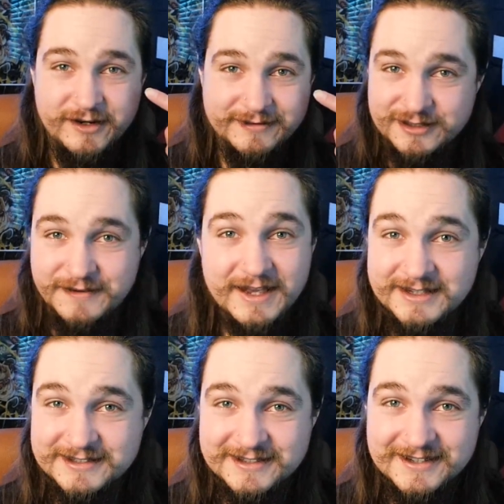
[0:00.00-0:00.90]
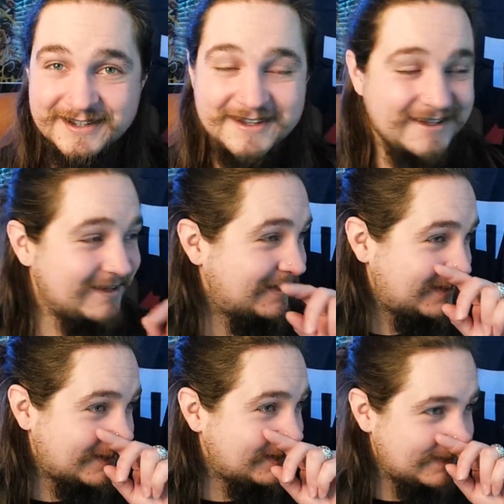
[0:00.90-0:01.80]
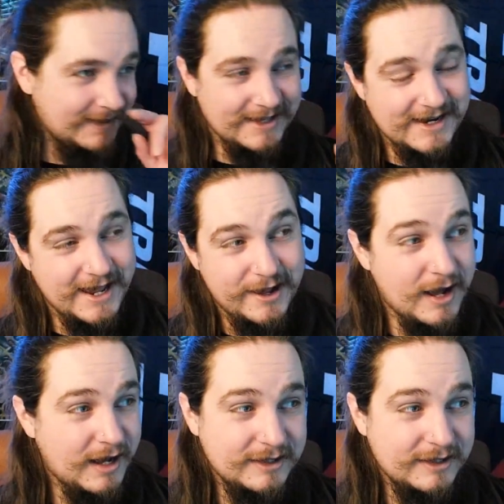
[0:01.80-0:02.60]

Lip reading: of his face that